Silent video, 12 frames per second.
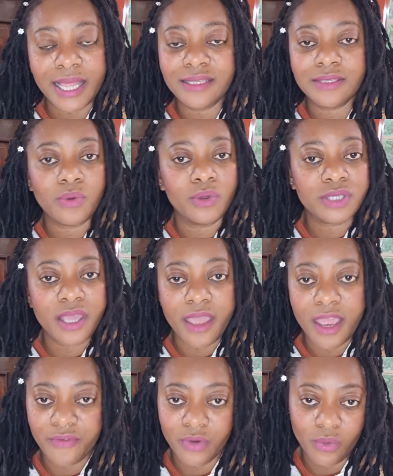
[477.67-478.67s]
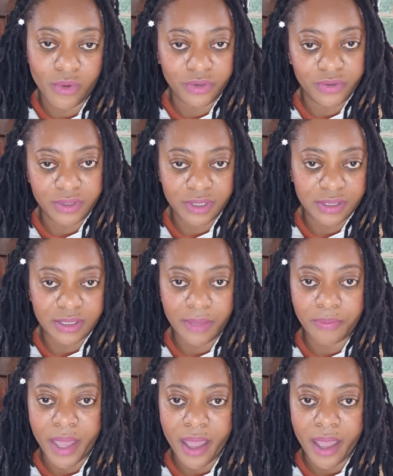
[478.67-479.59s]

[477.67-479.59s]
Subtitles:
that is what everyone uses in my